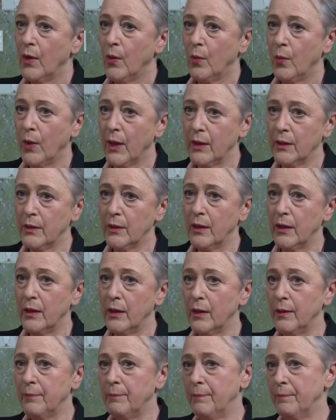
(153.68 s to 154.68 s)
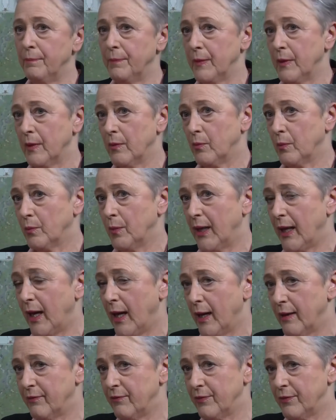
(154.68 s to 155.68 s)
Well, um, we
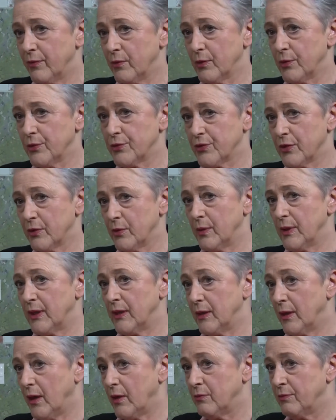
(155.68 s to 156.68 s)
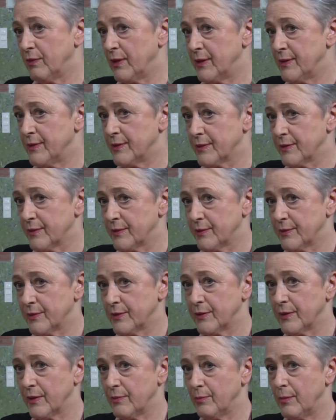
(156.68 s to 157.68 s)
have also in our
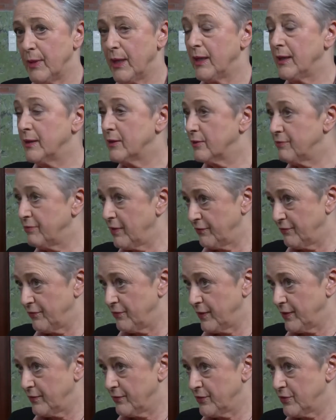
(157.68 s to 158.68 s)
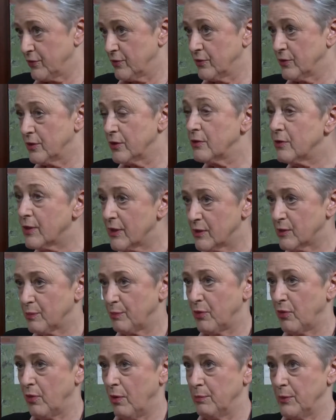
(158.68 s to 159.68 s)
reasons made reference to his
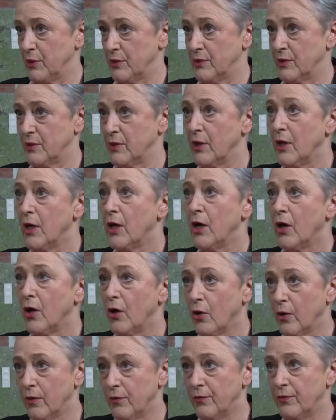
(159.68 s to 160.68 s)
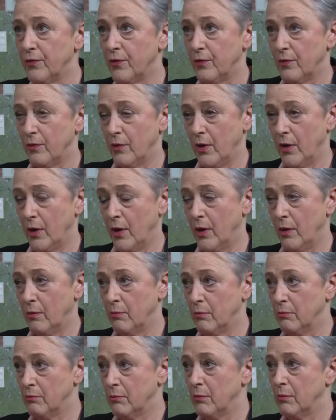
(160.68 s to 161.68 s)
promise of
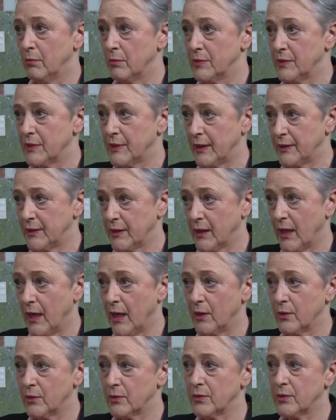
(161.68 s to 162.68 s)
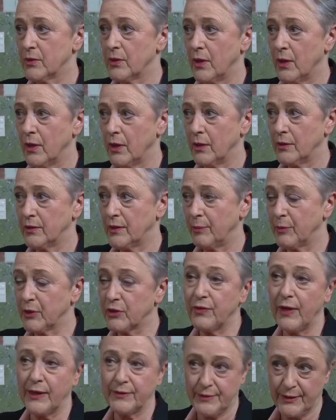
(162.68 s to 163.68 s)
um, setting out uh,
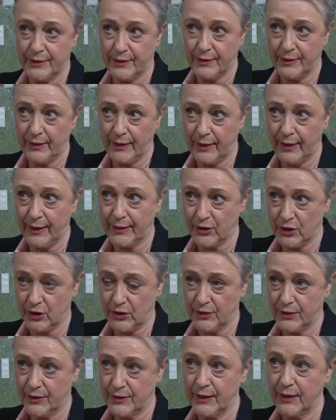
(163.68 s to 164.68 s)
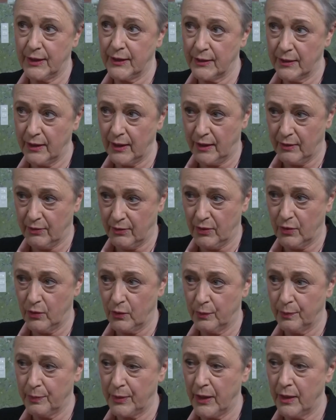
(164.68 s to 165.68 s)
democratic elections in
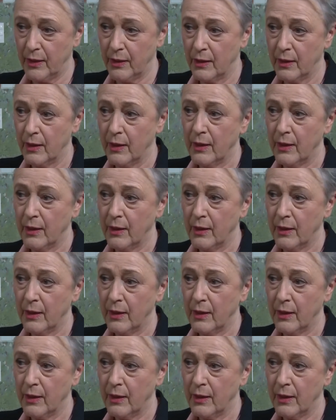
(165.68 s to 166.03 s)
Ethiopia.